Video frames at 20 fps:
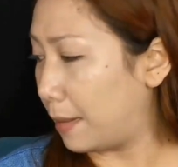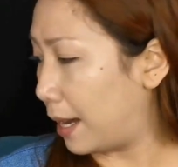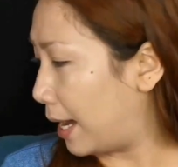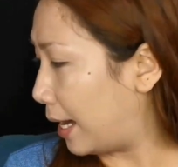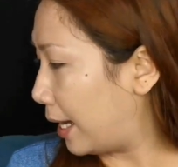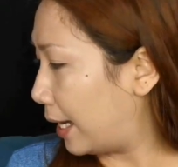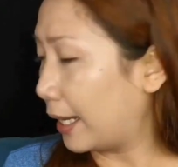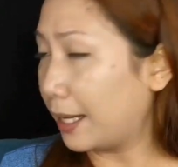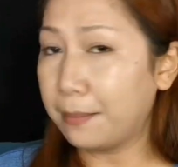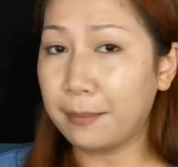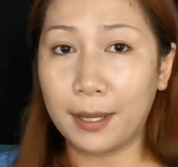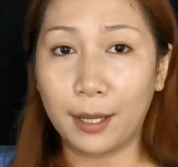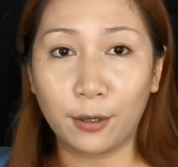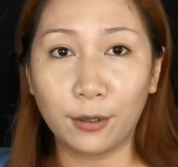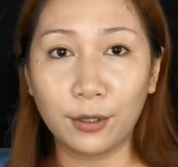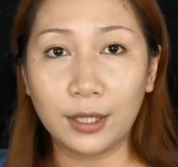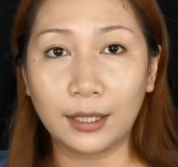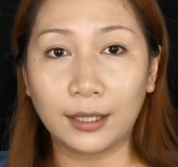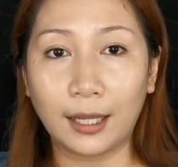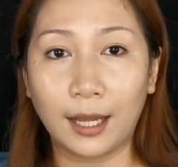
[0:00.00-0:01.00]
bahay,
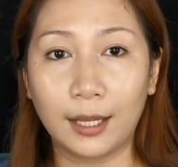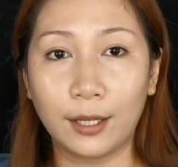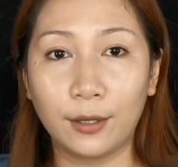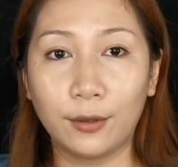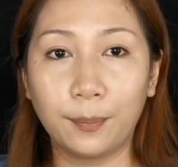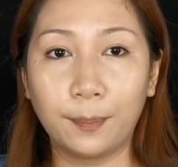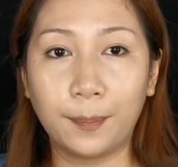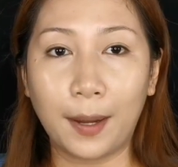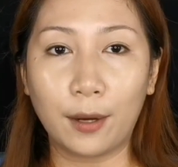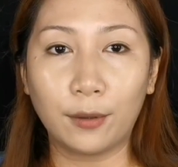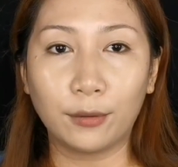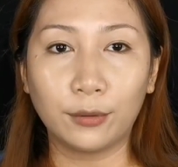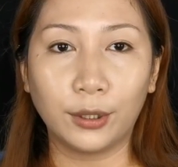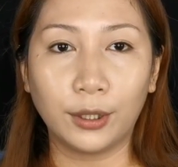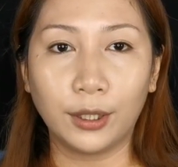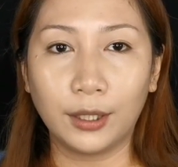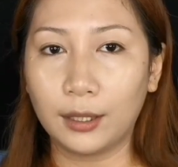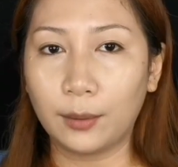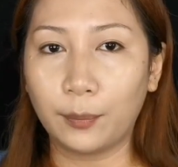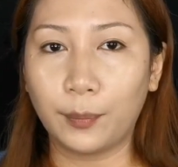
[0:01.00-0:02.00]
meron na tayong
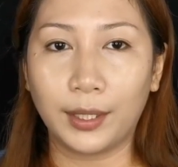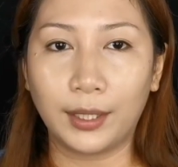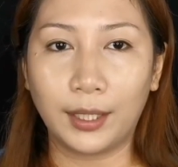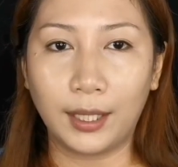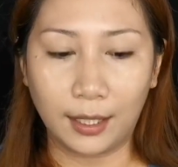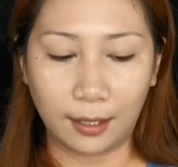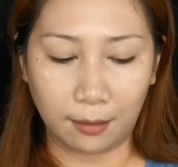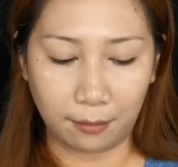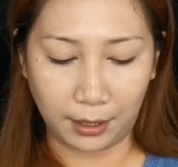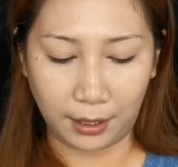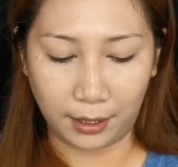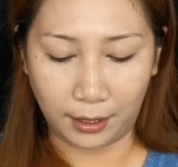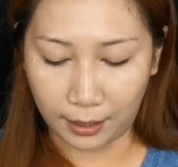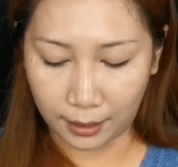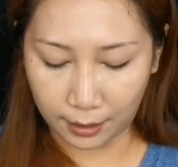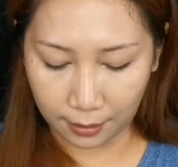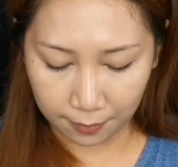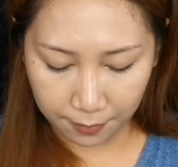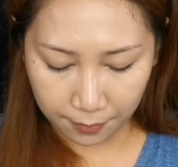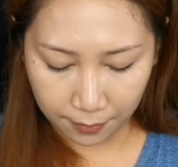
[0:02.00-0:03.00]
powder na pwedeng
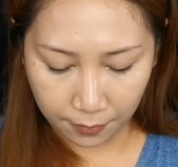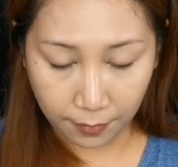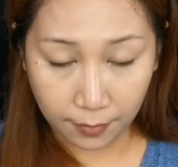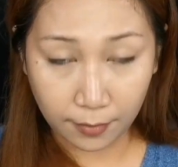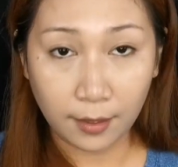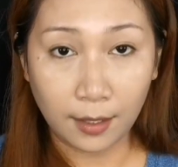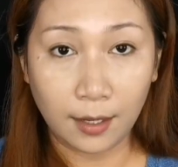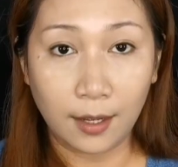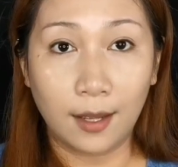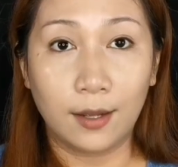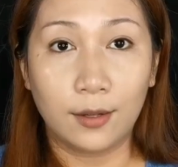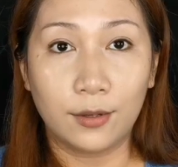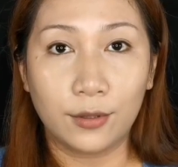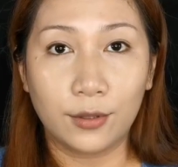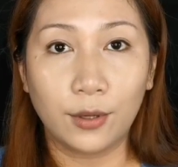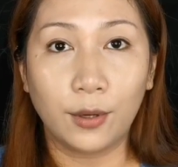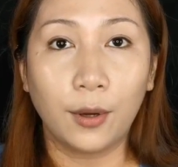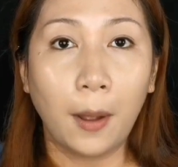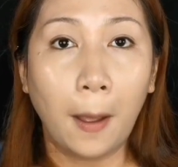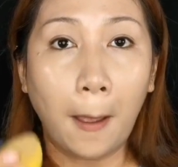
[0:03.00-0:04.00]
gamitin.
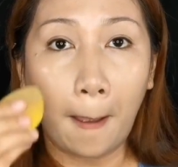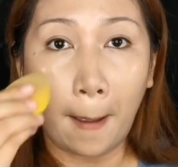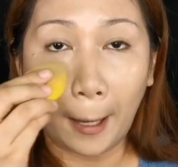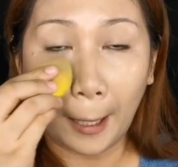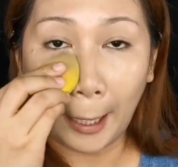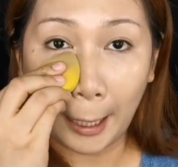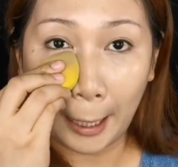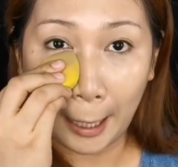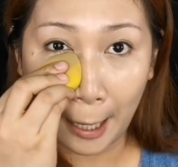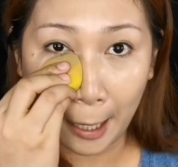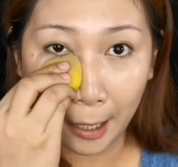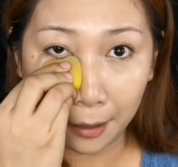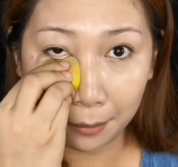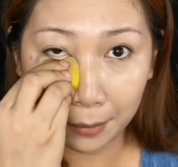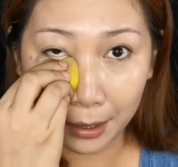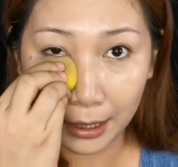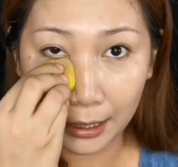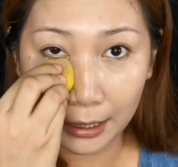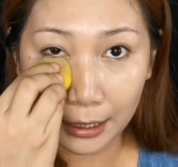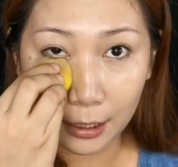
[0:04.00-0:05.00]
So, kailangan
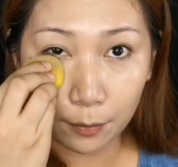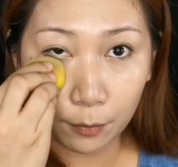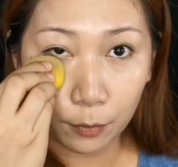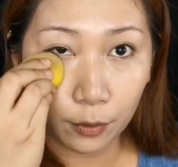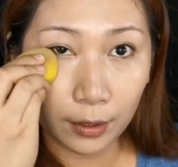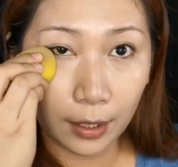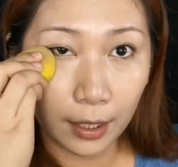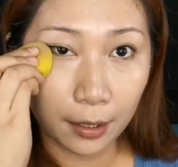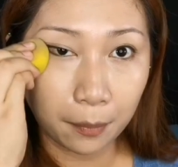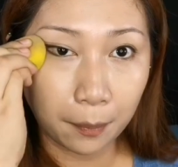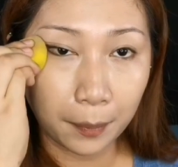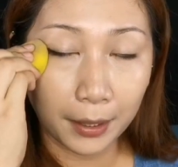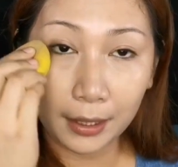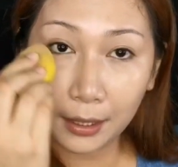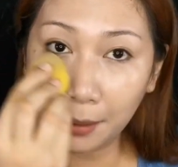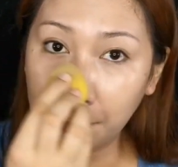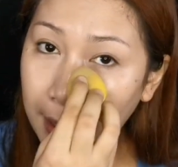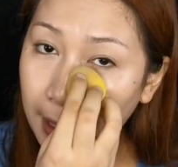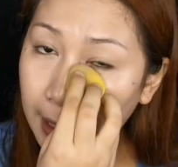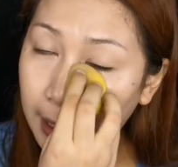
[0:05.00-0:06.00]
malinis muna yung
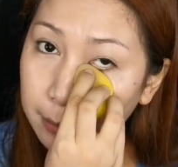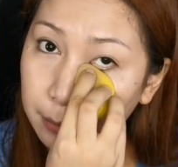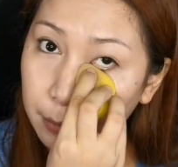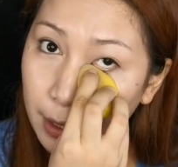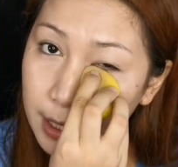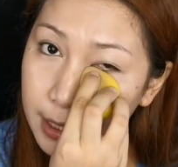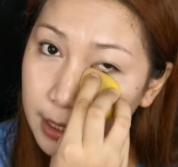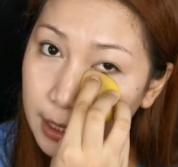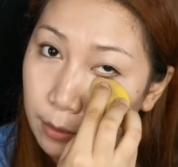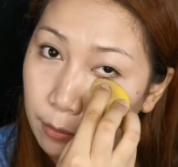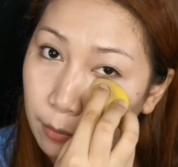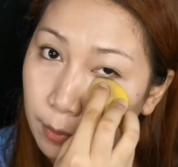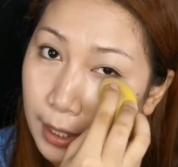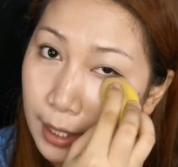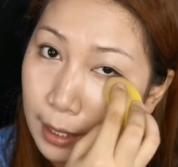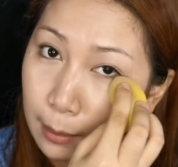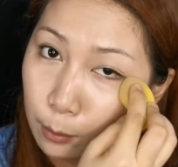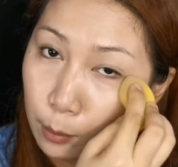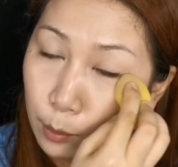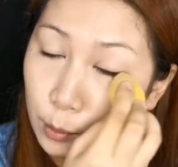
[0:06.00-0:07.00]
pinag-bacon mo as in
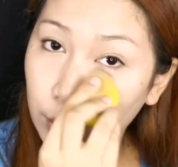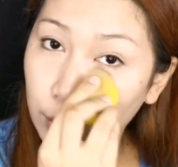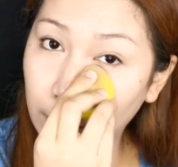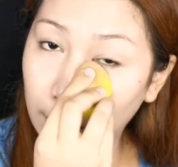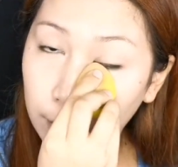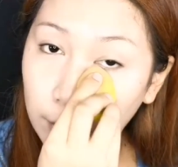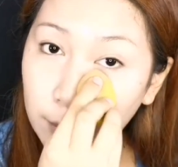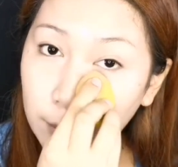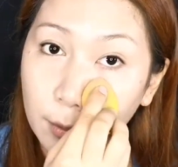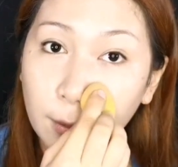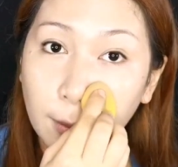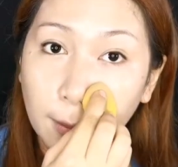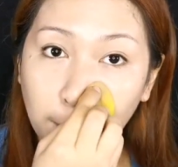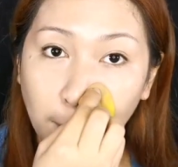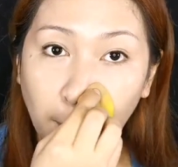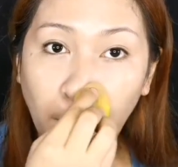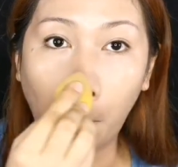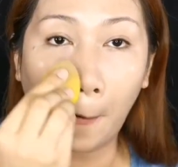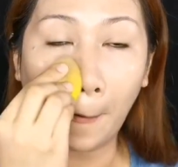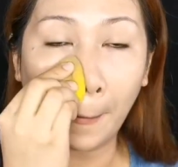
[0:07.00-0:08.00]
walang
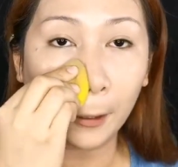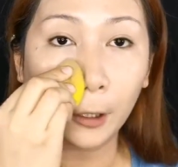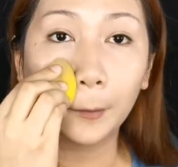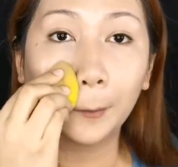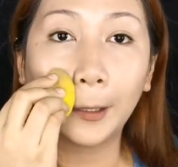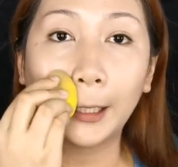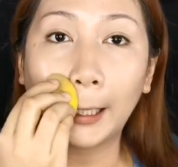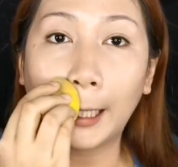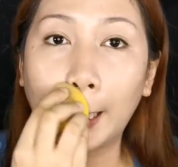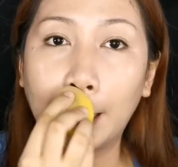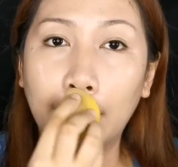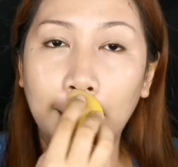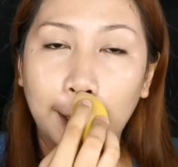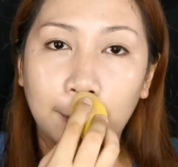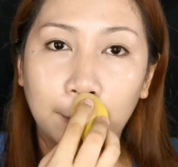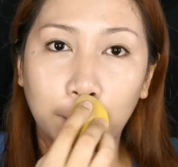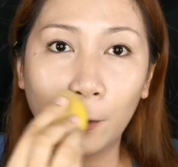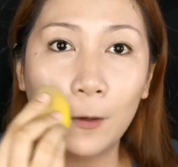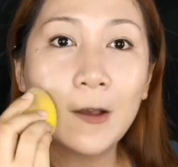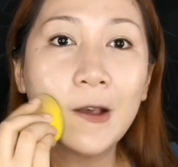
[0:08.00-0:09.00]
namumuumuo yung
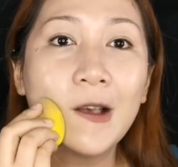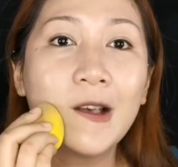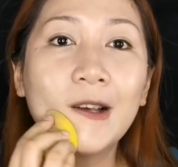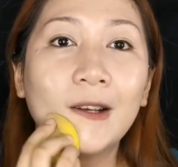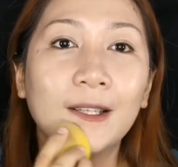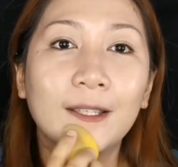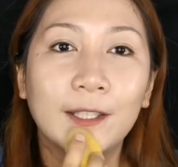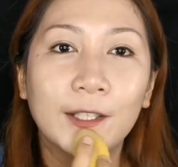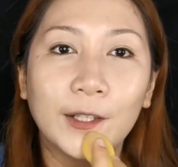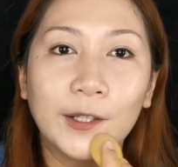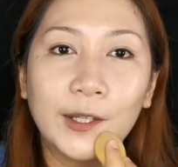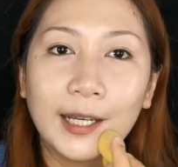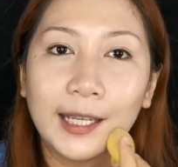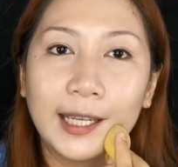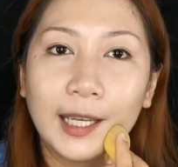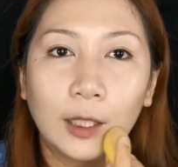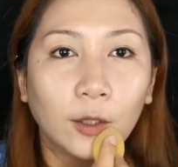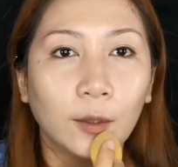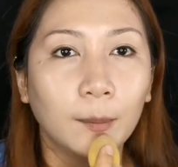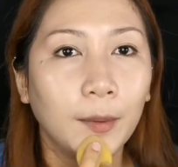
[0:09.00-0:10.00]
paglalagyan mo. So, I
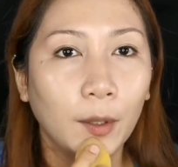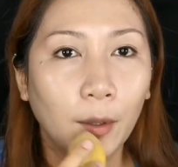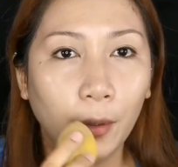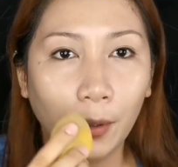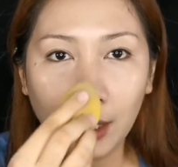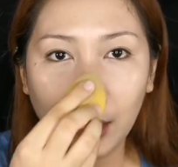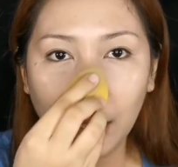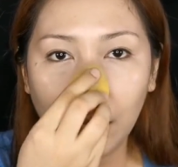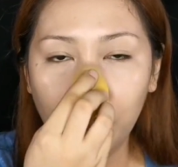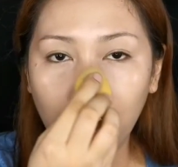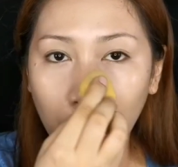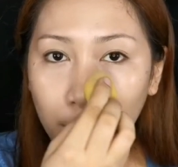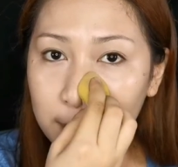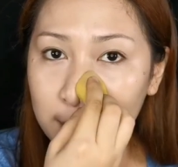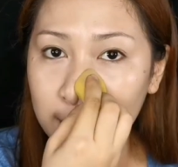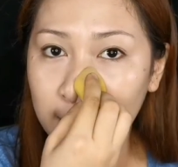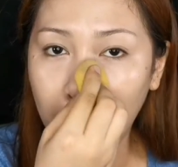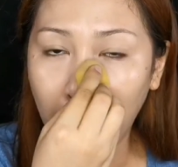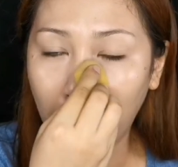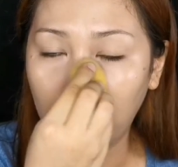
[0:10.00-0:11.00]
get to be oily
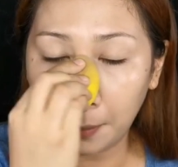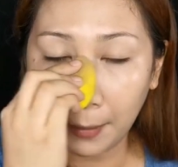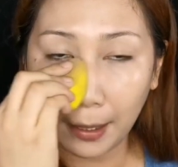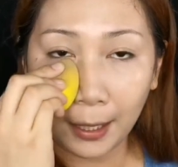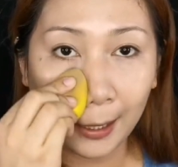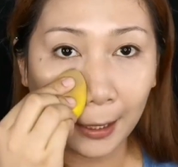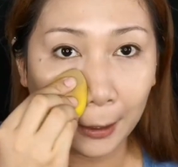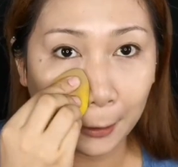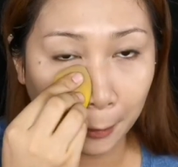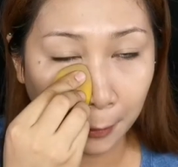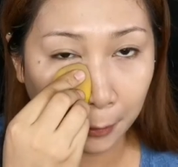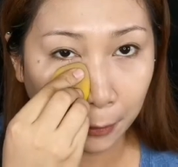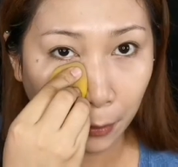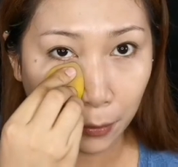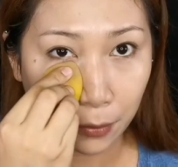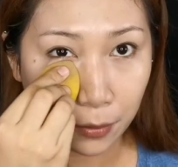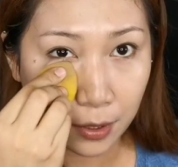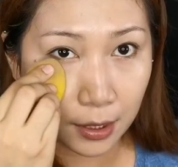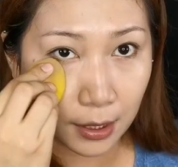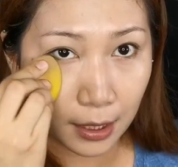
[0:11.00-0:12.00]
mostly on my
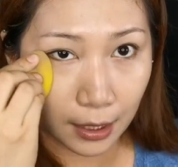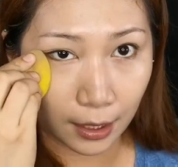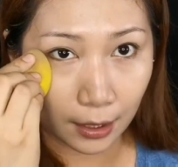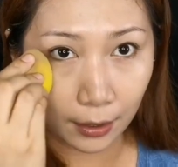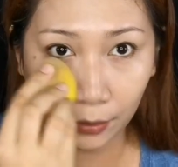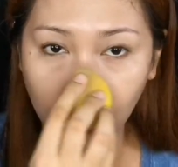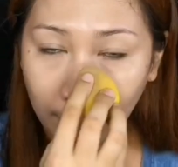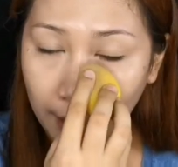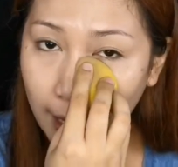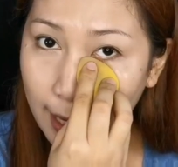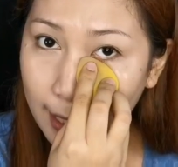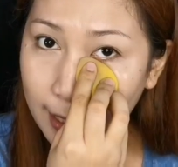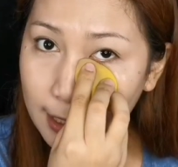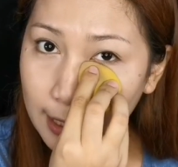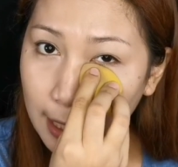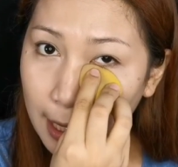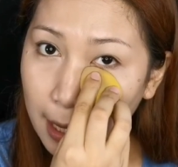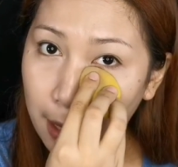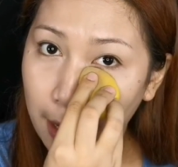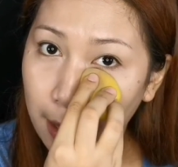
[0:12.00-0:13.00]
nose and under
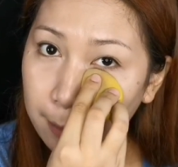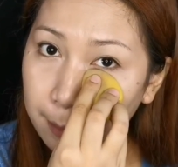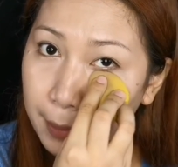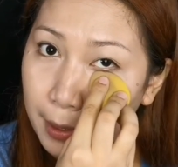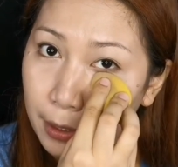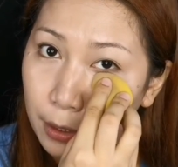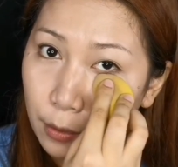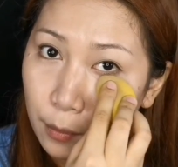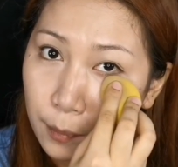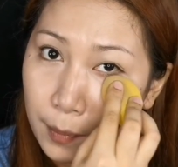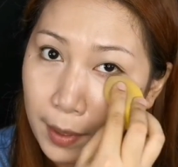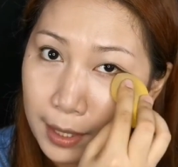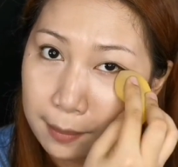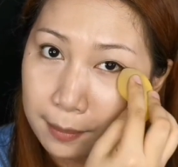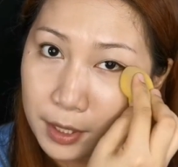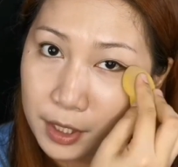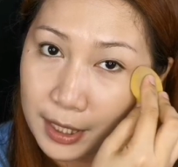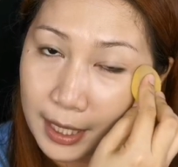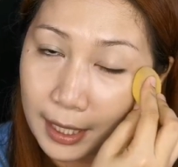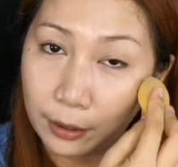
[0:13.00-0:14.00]
eyes. Pero, wag
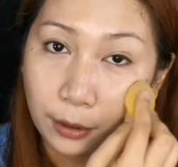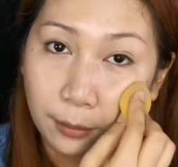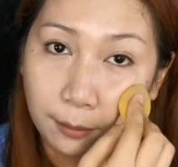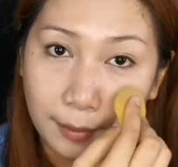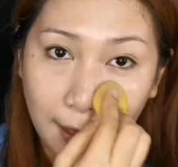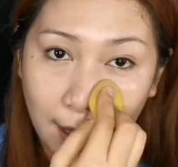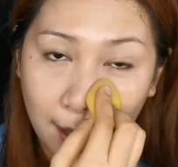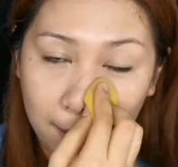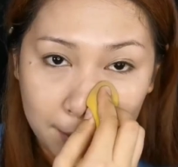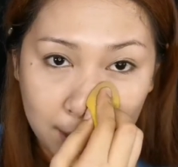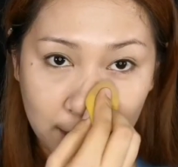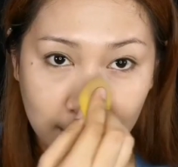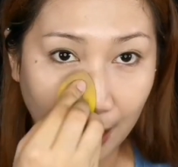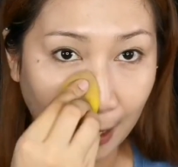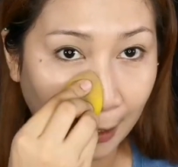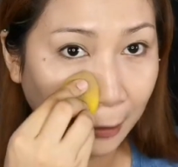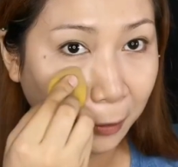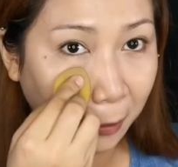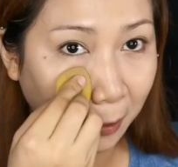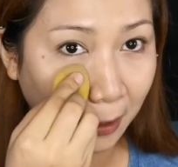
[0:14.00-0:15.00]
masyadong marami sa
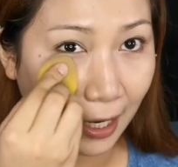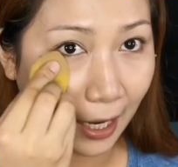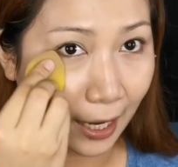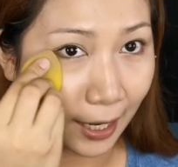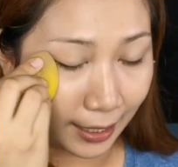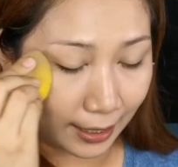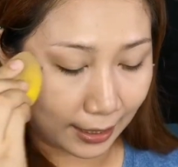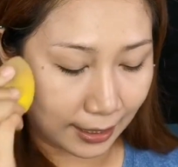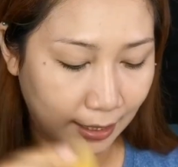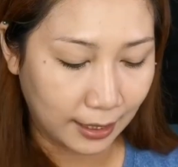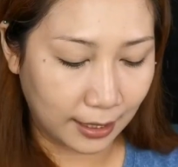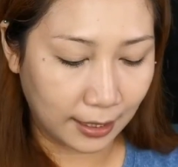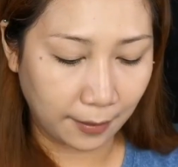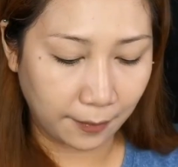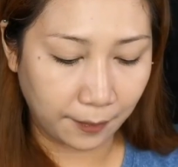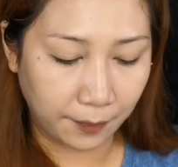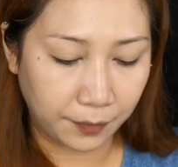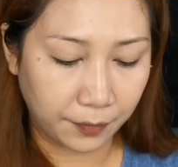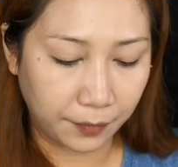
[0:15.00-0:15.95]
under eyes.